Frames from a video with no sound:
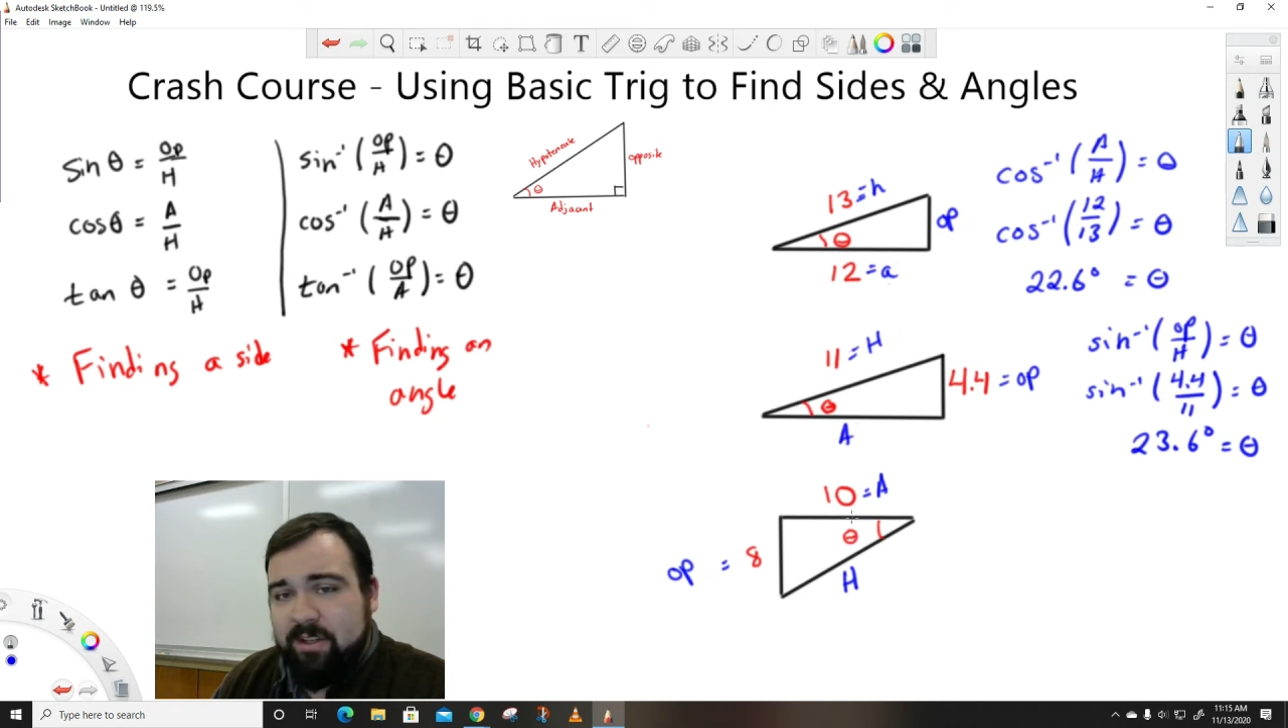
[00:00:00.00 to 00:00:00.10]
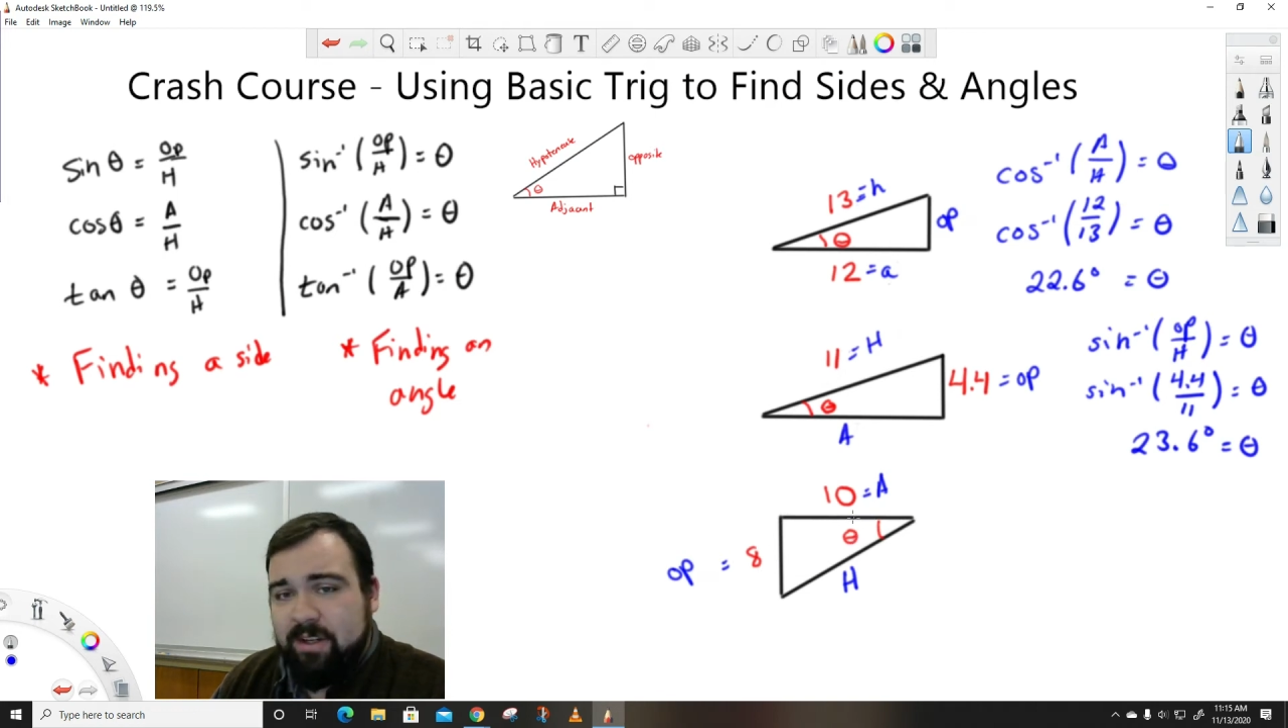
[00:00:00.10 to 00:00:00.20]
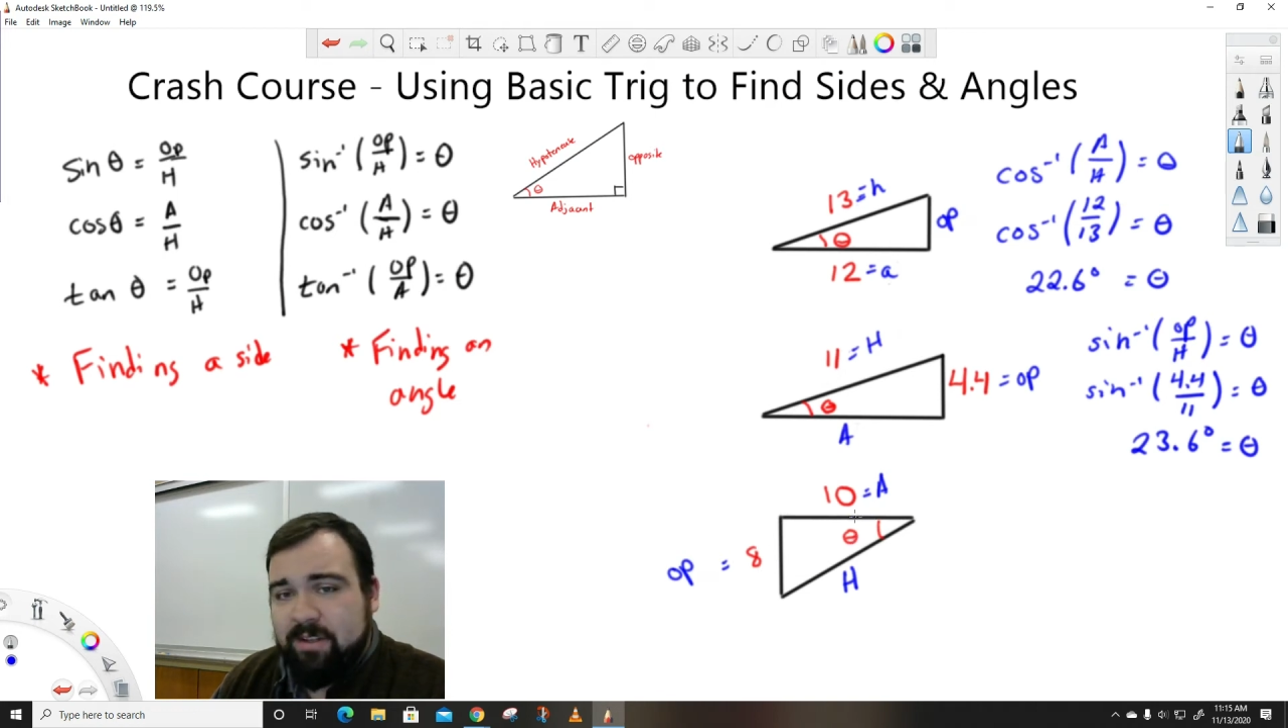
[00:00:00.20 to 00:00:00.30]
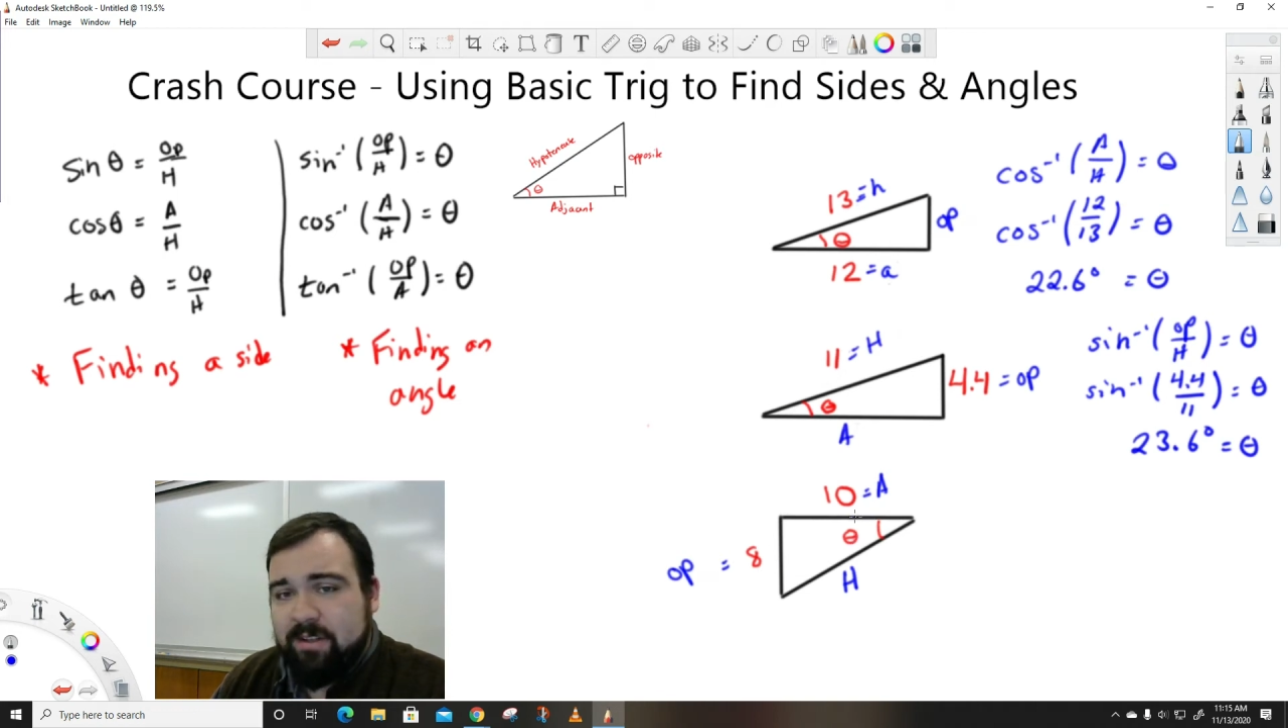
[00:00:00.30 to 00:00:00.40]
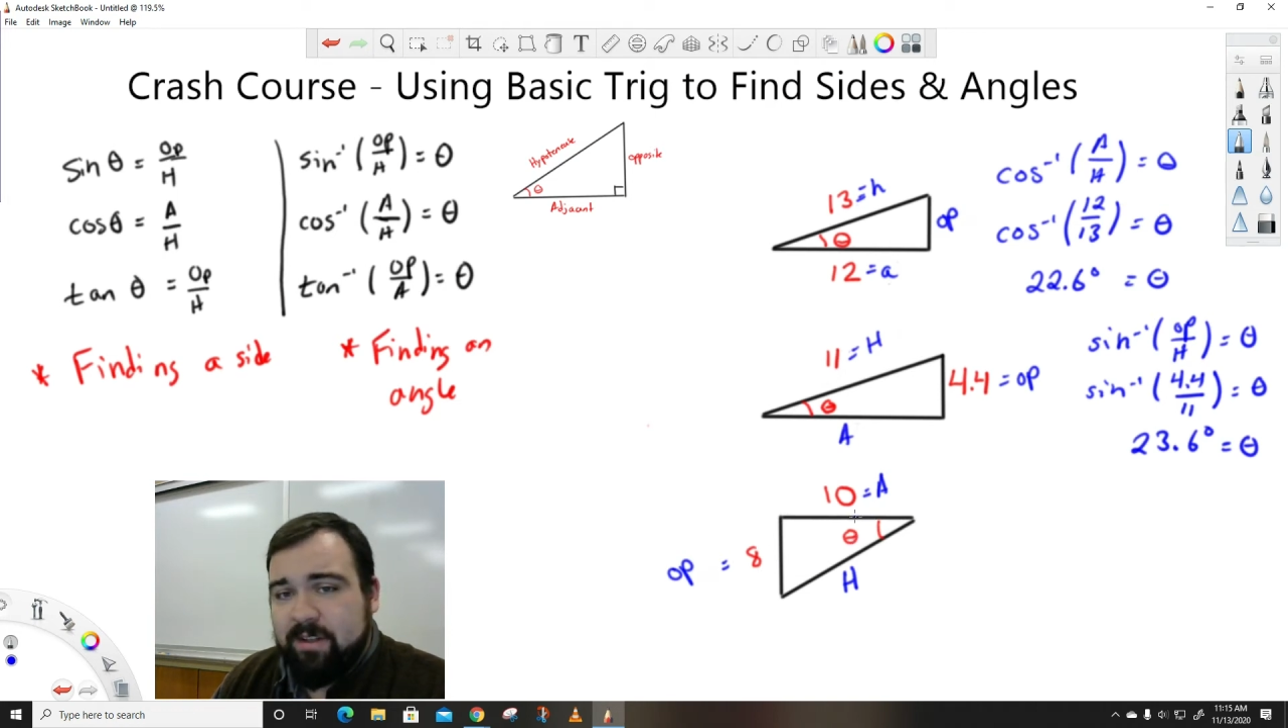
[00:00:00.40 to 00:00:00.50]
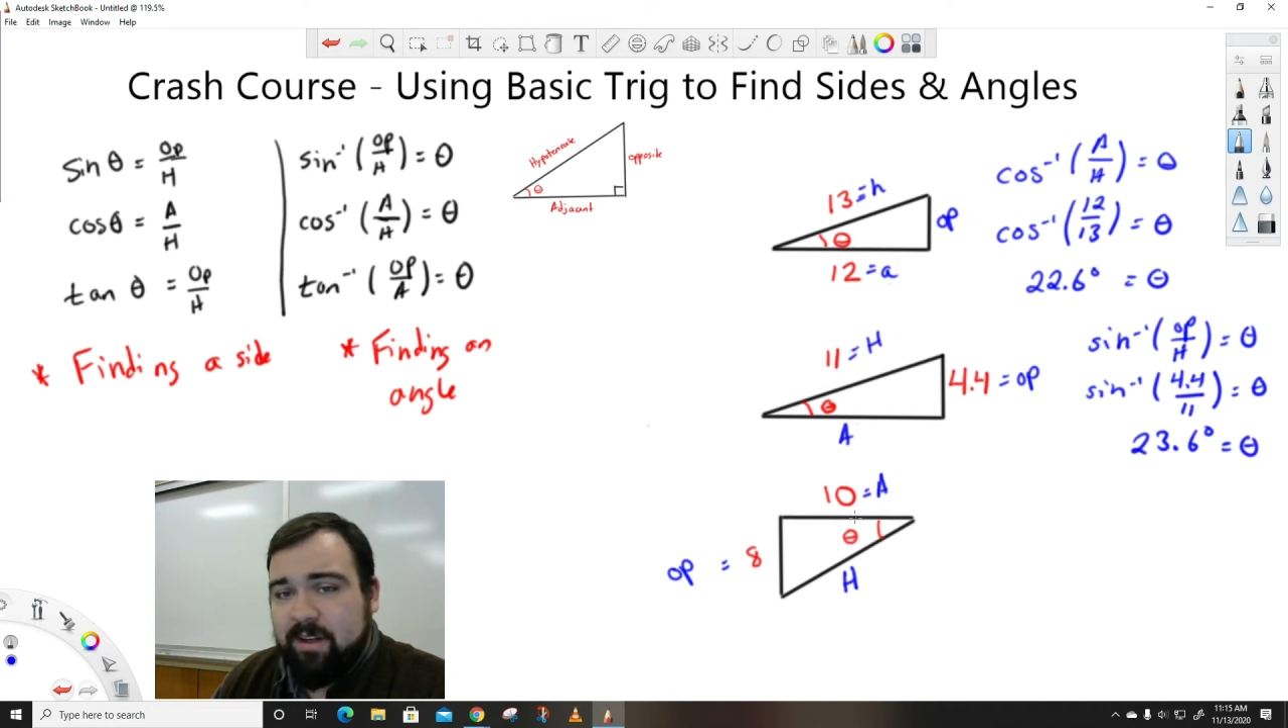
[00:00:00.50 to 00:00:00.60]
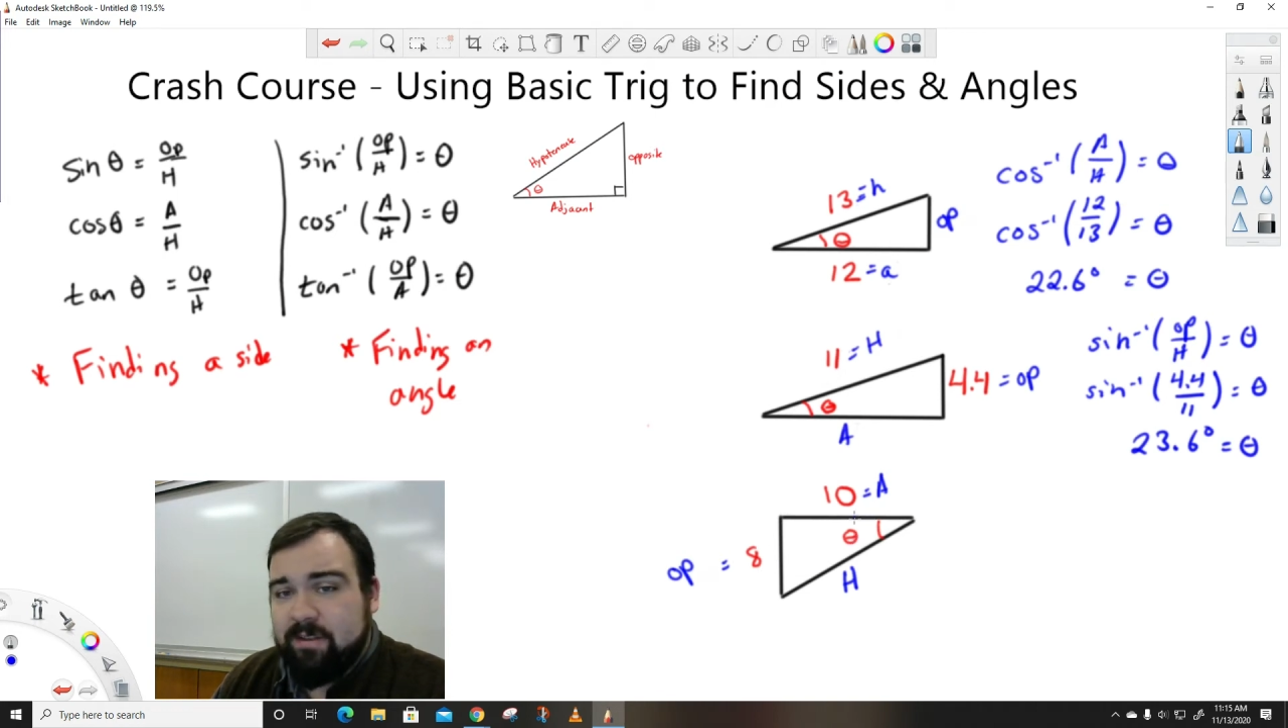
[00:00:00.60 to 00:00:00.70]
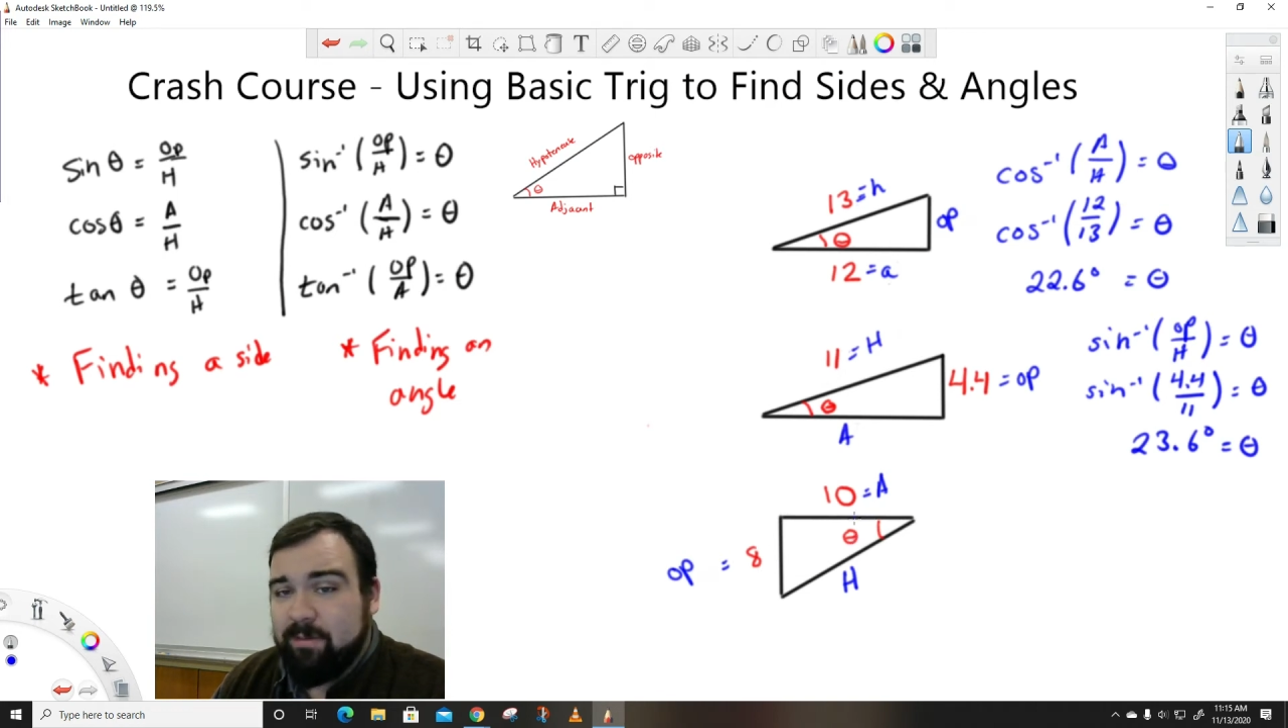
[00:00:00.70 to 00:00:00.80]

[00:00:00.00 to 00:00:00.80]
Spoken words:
adjacent sides.